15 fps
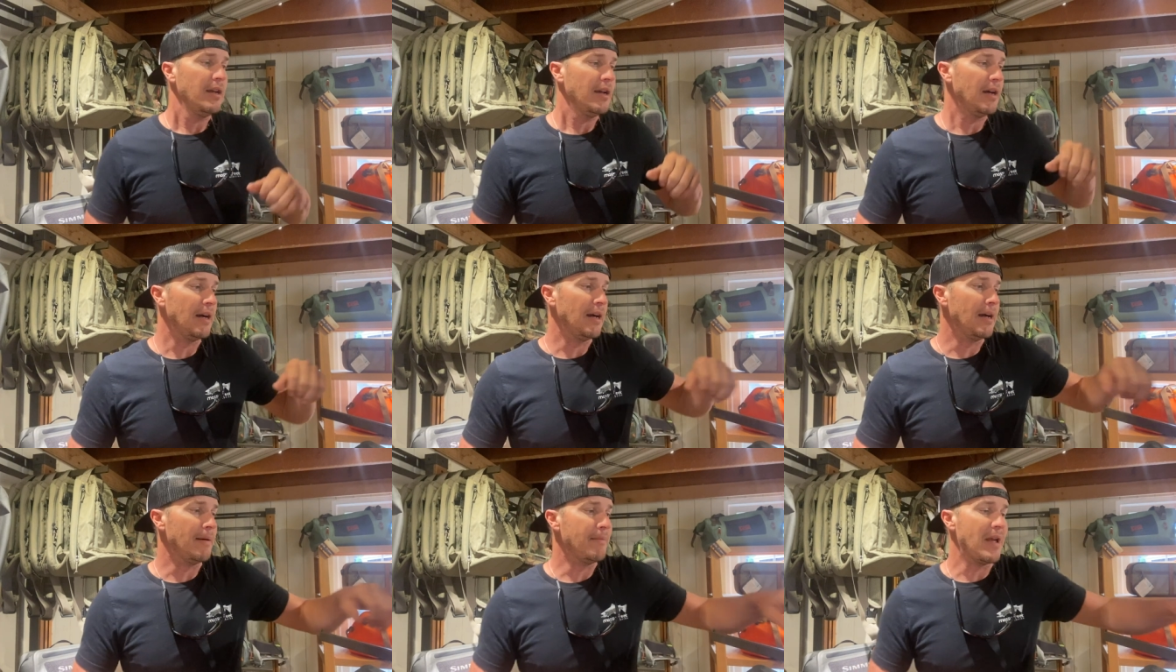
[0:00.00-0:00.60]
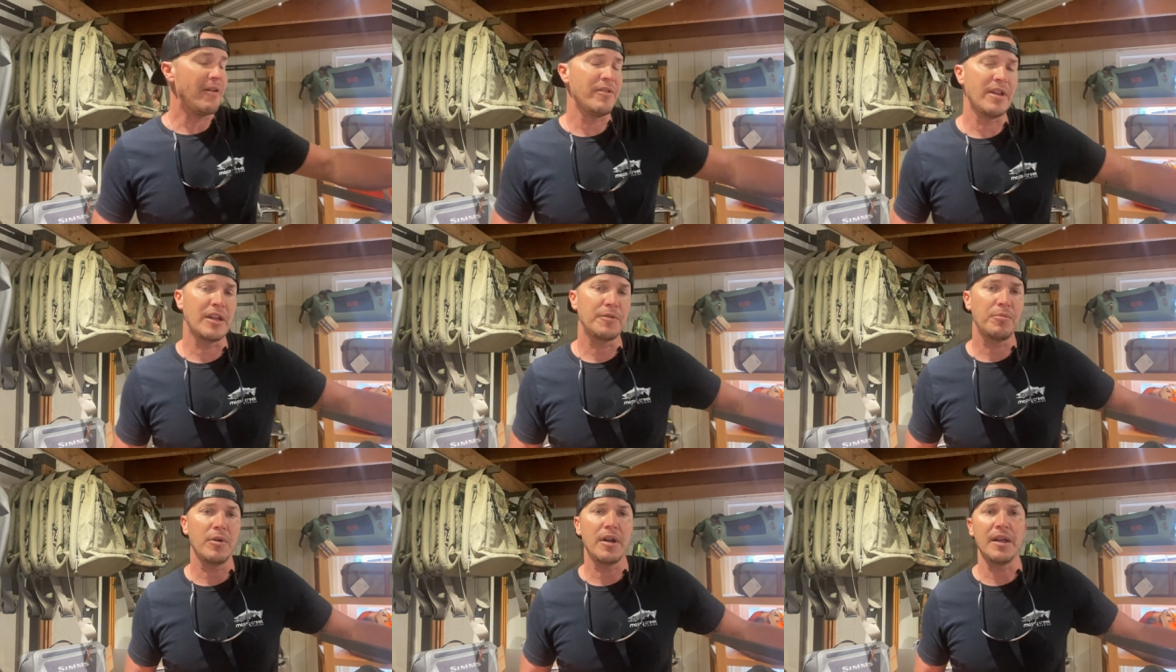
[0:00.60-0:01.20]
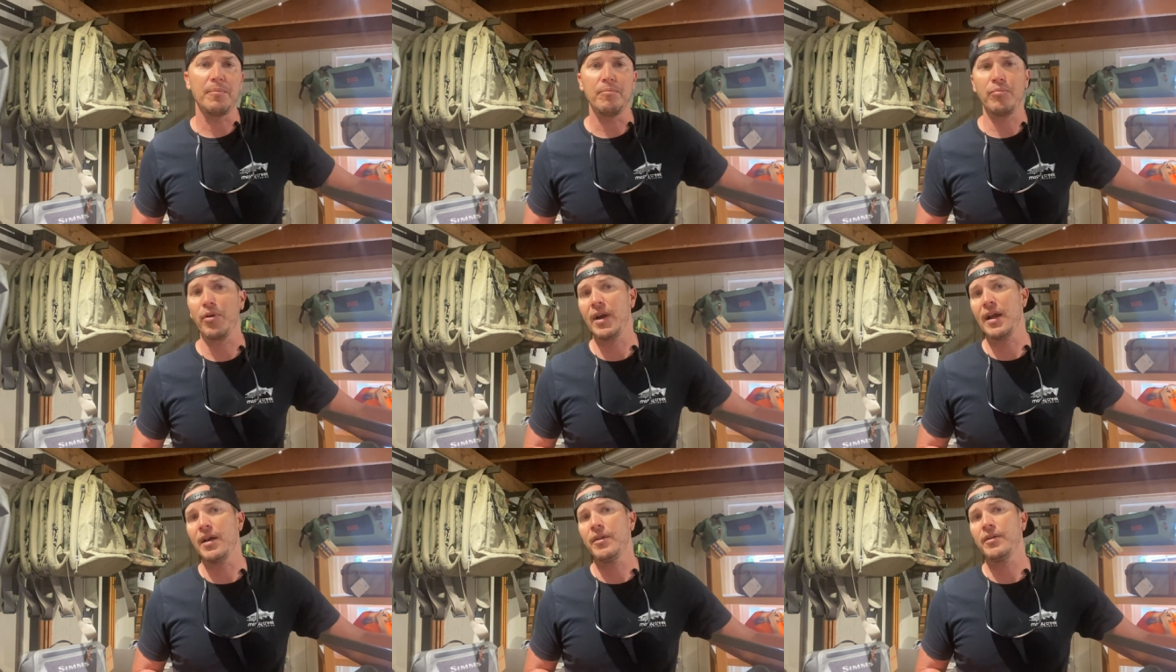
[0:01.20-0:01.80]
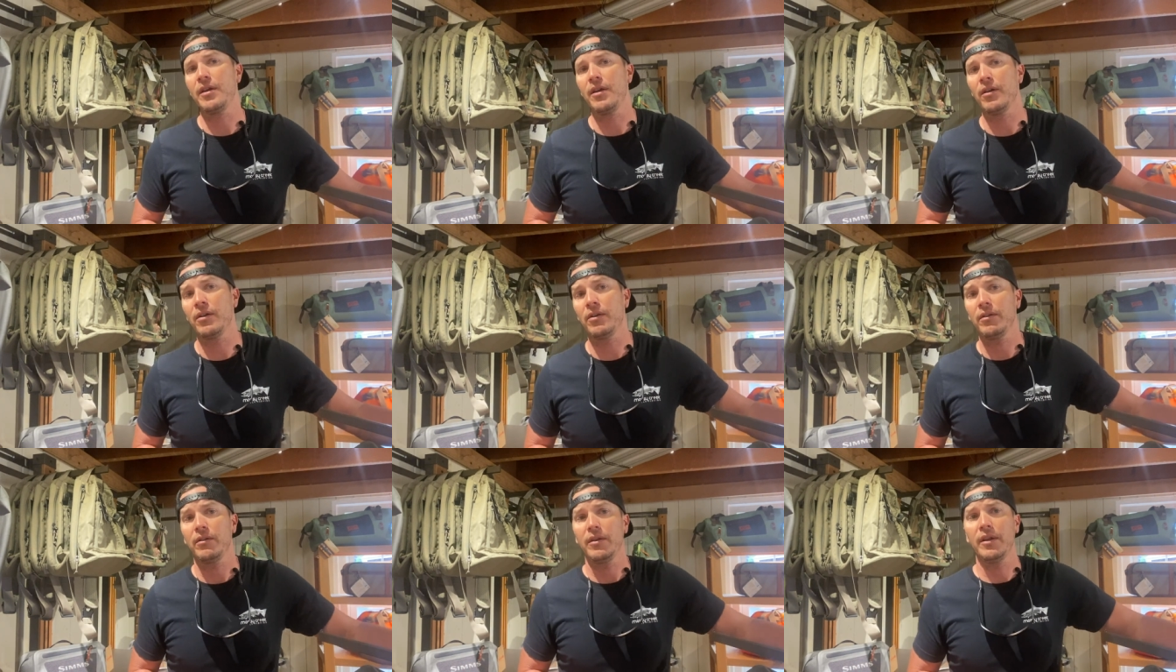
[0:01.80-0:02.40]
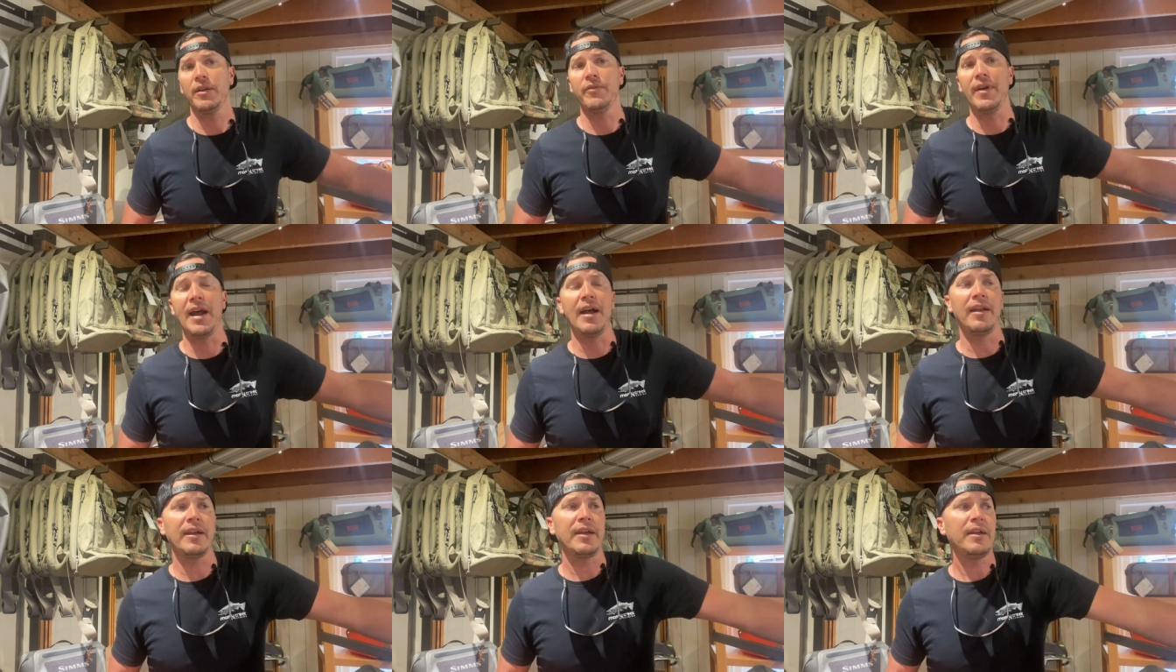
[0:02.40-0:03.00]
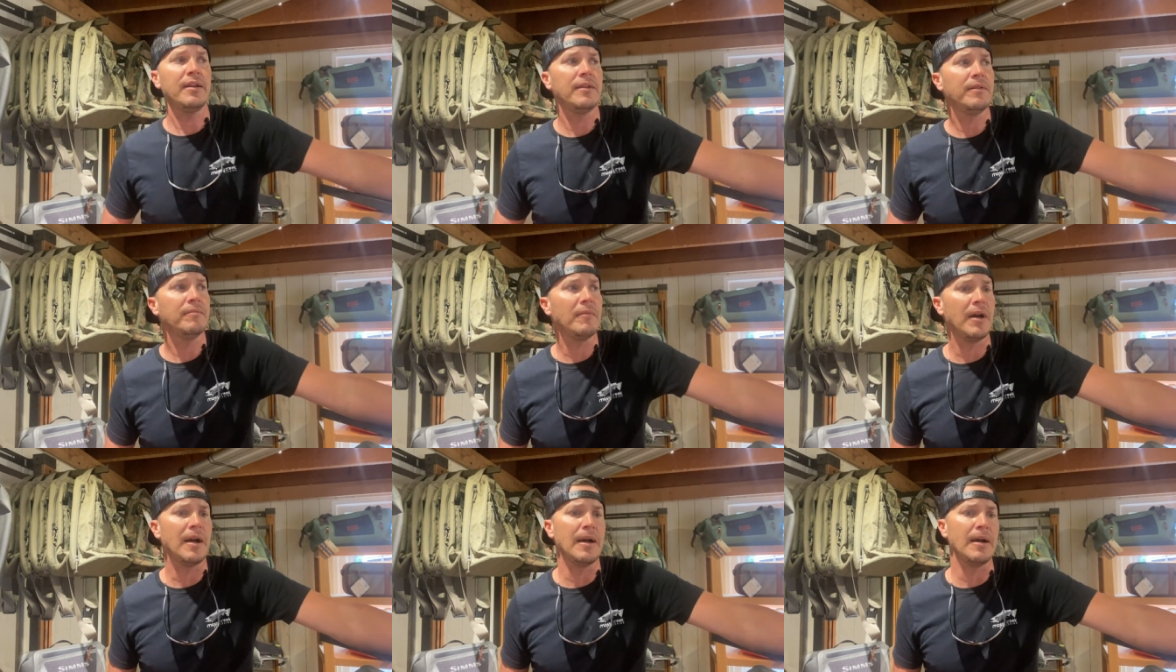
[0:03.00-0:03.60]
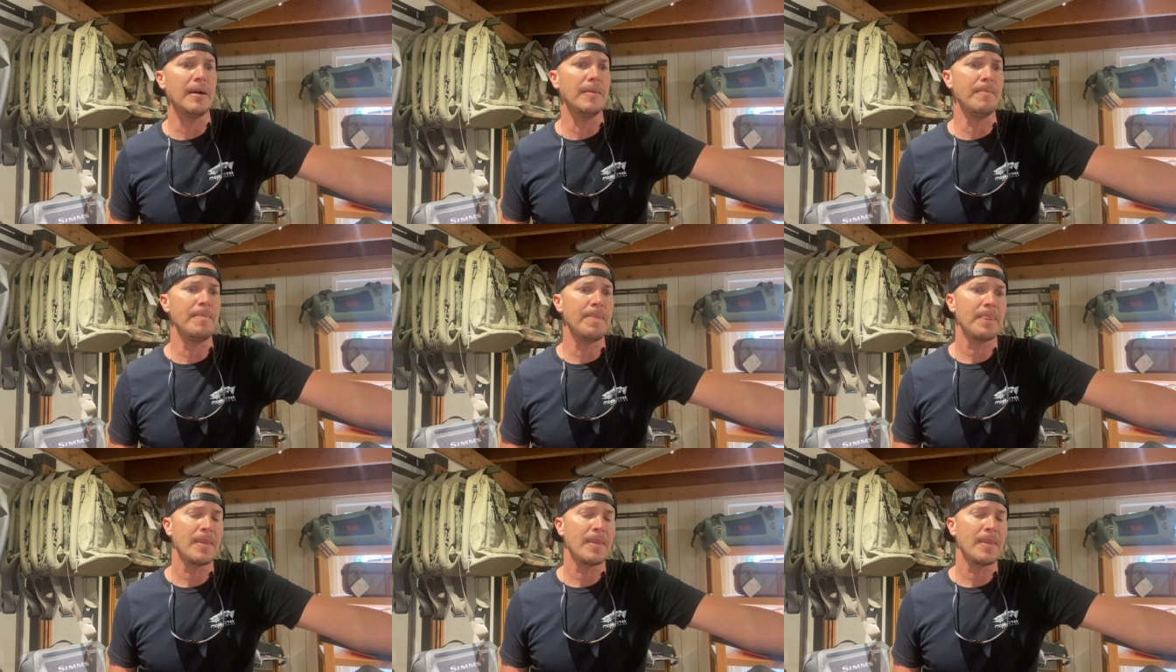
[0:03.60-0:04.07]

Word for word: Um, everything's pretty brown here in the valley. Um,